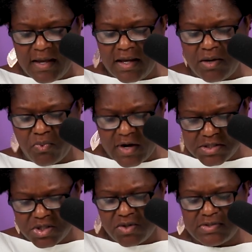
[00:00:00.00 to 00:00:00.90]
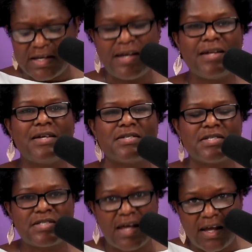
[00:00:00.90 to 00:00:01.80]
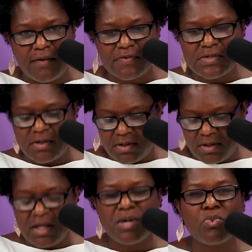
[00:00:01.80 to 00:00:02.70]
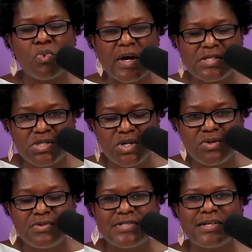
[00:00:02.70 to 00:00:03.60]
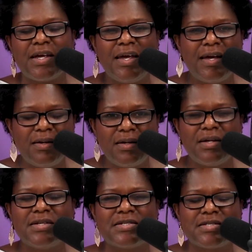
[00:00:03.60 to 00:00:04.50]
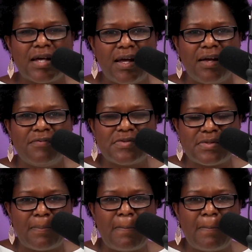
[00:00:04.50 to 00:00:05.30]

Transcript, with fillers: He rescues and he saves. He rescues and he saves.